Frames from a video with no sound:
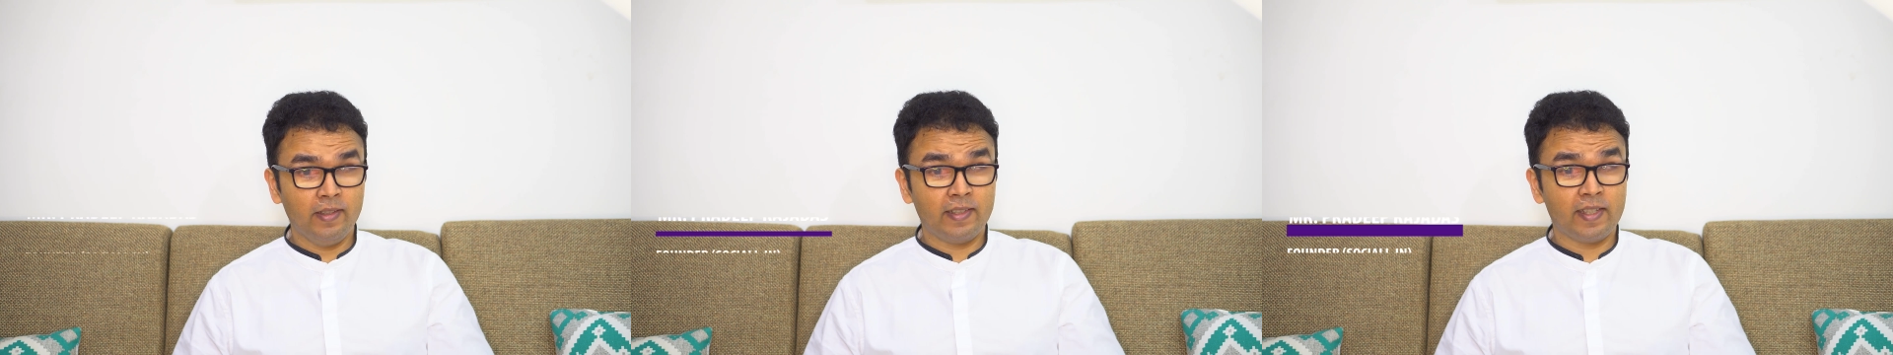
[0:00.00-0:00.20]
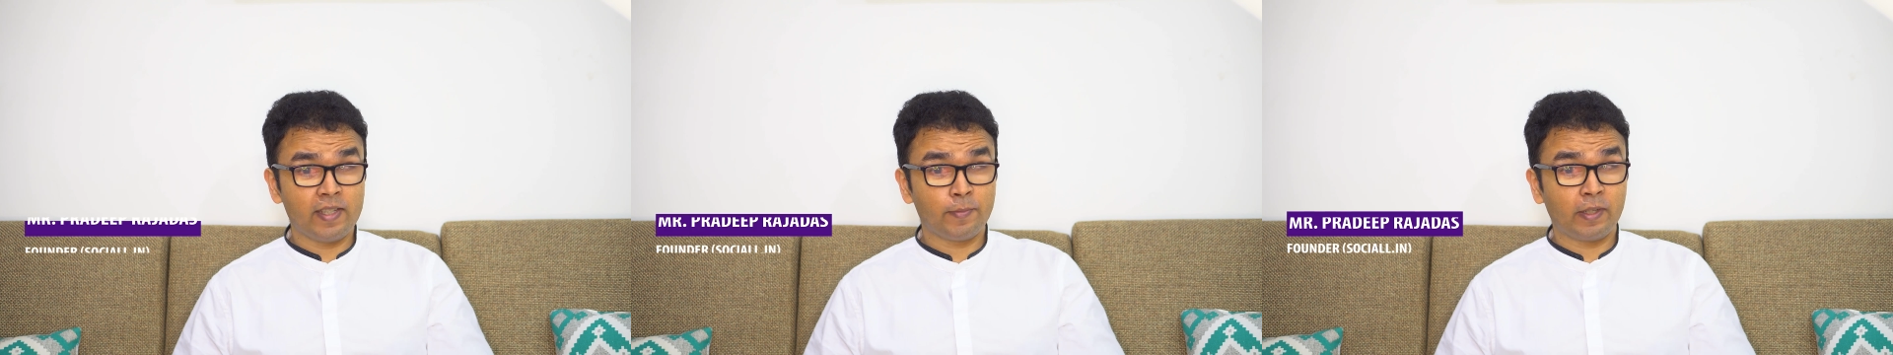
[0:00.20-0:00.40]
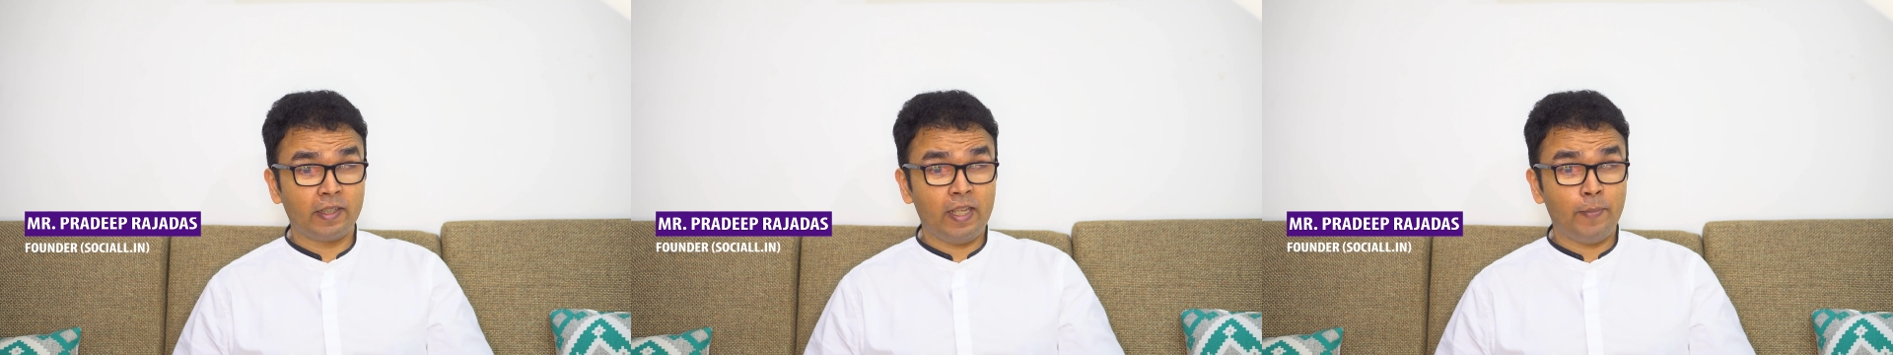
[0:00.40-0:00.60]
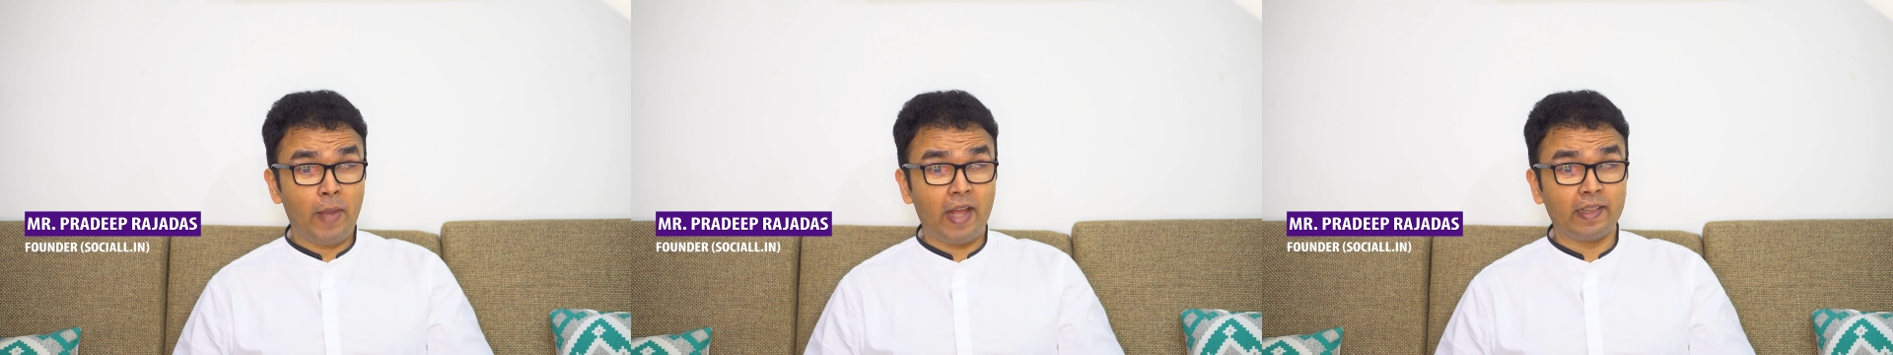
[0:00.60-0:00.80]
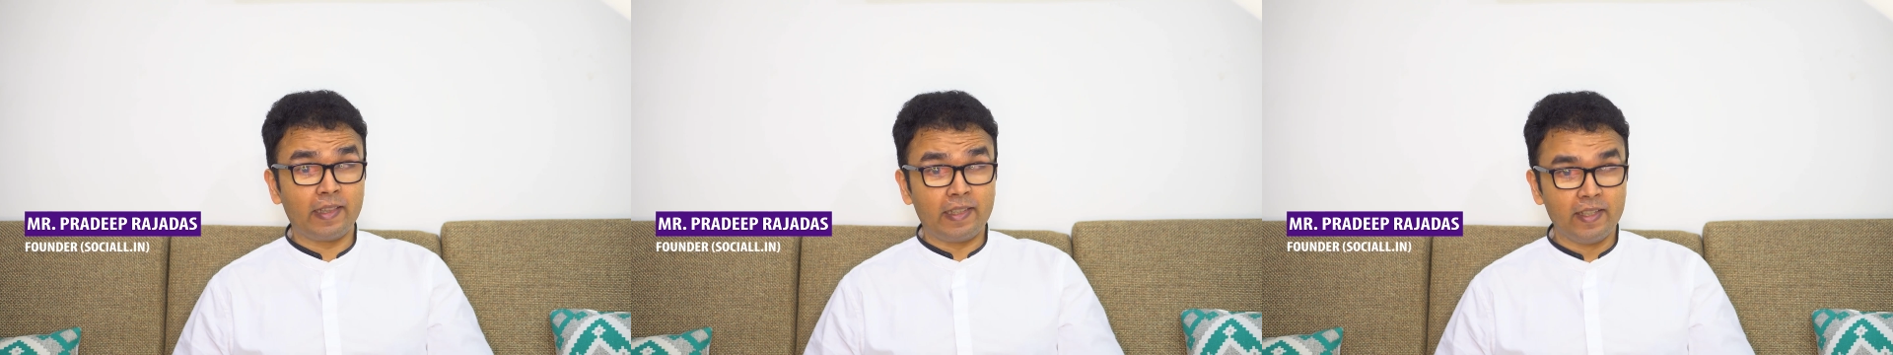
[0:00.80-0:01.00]
This is Pradeep,
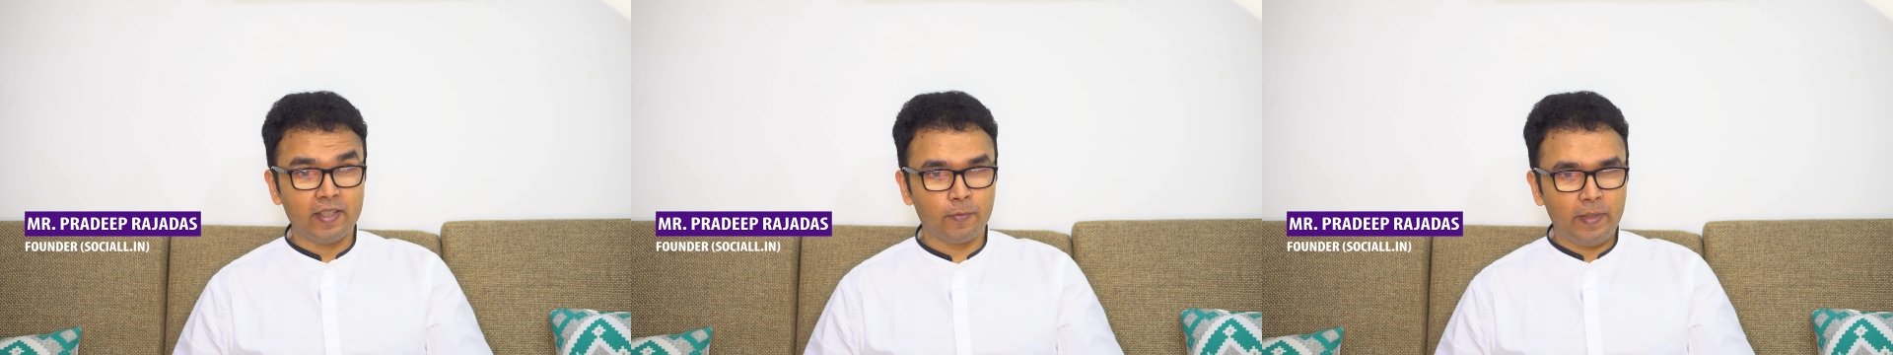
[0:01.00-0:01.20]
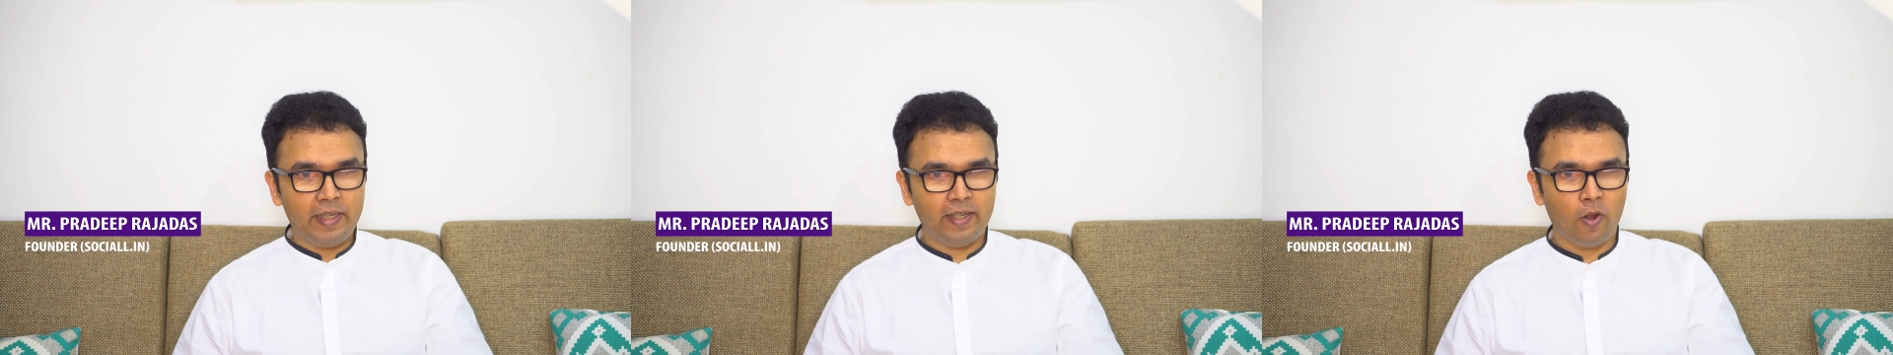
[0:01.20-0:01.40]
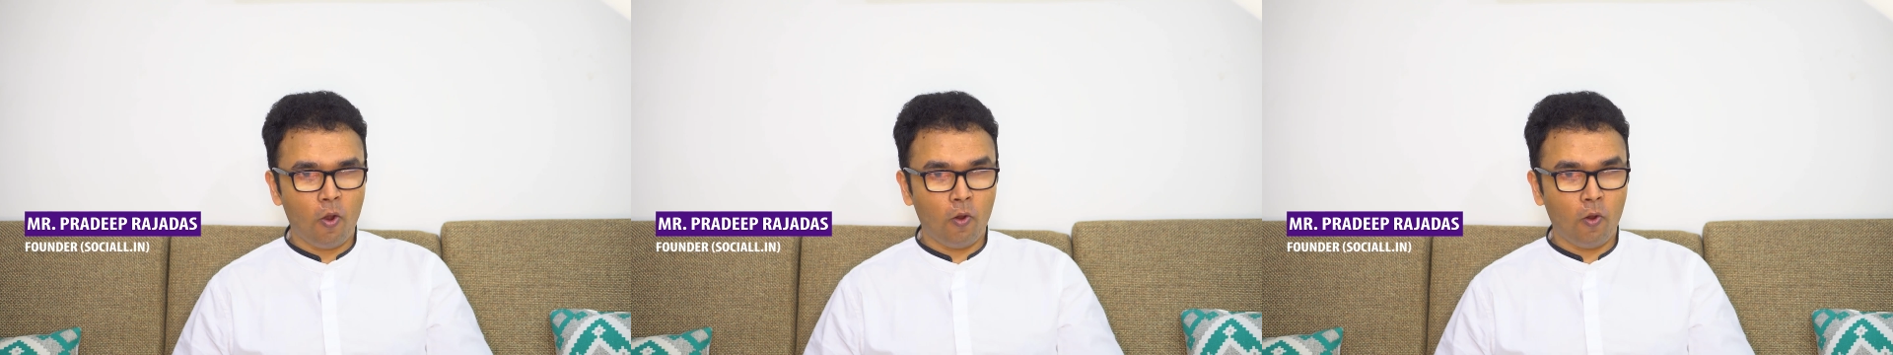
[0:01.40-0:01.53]
and this week